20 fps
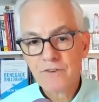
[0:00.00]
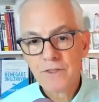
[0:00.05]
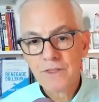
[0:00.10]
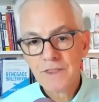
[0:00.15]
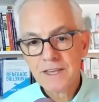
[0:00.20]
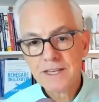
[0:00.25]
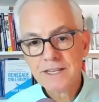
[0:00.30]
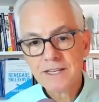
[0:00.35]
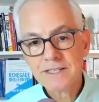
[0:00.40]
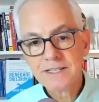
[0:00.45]
for
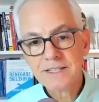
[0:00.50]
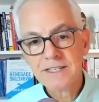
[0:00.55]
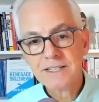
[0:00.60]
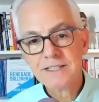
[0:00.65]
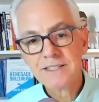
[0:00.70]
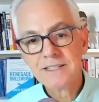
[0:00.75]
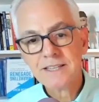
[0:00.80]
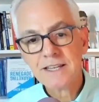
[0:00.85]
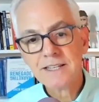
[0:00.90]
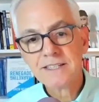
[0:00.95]
this
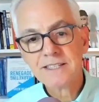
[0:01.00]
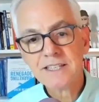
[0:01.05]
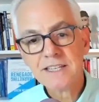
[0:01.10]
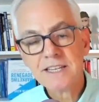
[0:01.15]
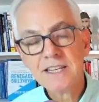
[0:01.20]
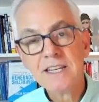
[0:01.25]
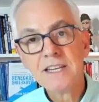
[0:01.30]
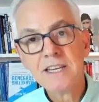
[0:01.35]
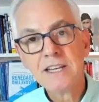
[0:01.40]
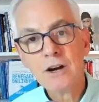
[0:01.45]
is that
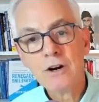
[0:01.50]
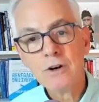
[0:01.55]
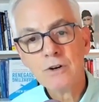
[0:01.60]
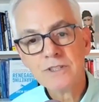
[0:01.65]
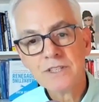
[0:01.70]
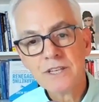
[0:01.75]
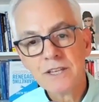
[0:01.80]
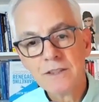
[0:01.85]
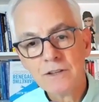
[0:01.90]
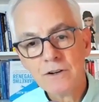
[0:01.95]
C E
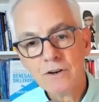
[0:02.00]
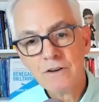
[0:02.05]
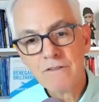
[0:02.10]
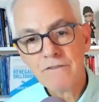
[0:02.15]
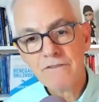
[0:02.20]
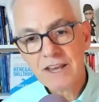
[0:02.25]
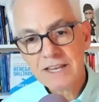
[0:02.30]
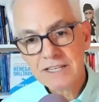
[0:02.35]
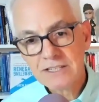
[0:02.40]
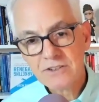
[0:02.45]
Os and their
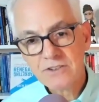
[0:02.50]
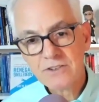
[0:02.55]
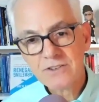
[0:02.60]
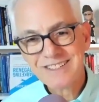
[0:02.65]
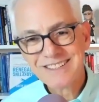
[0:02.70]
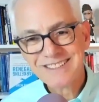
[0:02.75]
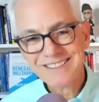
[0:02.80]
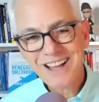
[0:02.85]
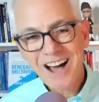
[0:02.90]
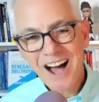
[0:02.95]

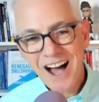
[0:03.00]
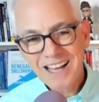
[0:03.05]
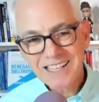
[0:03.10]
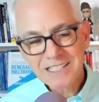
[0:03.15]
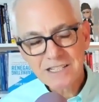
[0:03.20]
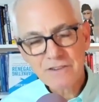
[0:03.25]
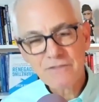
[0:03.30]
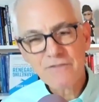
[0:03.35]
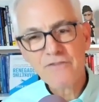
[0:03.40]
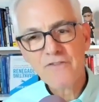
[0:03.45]
investors
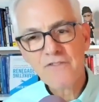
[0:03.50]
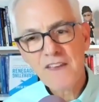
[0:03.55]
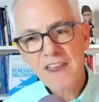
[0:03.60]
lost